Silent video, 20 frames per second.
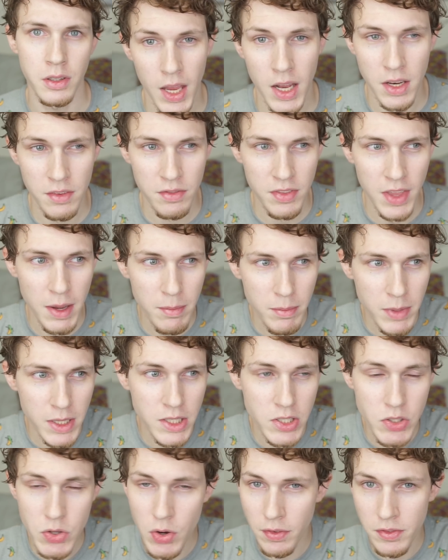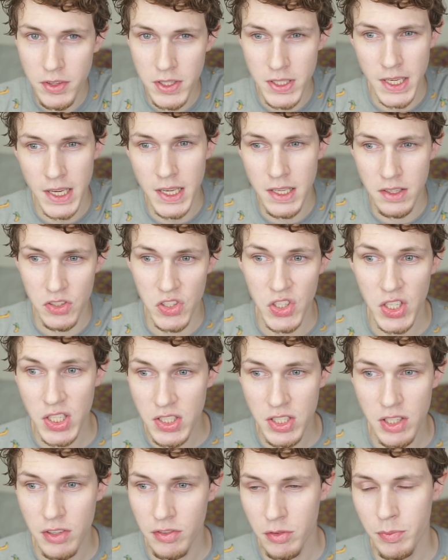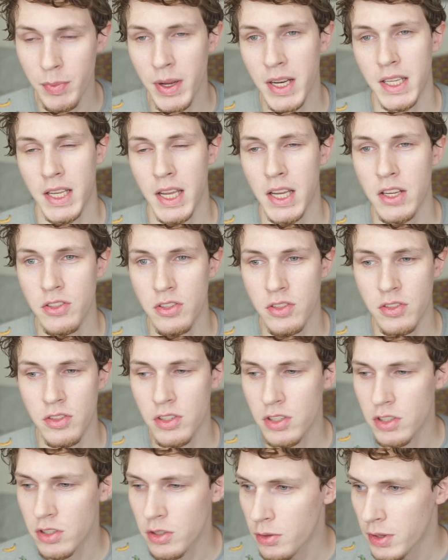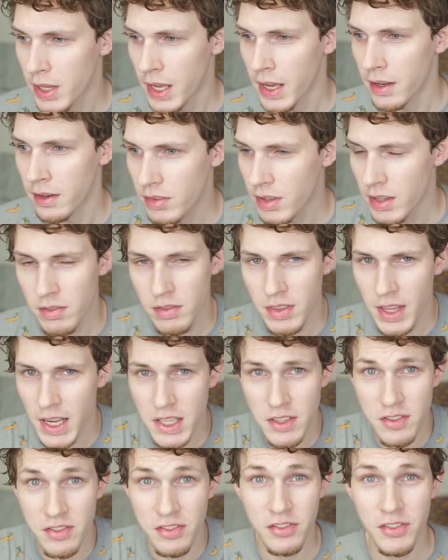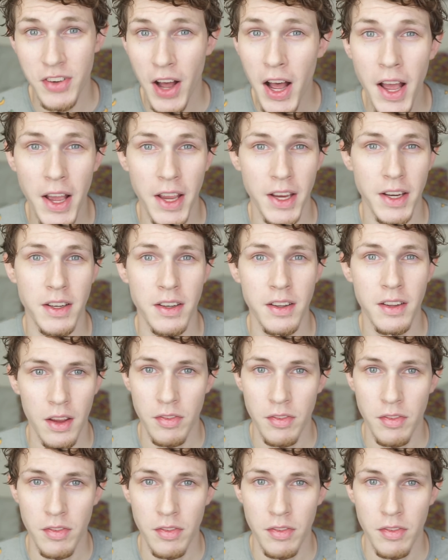And if that means you have to take 6 different medications to do that, then that's fine.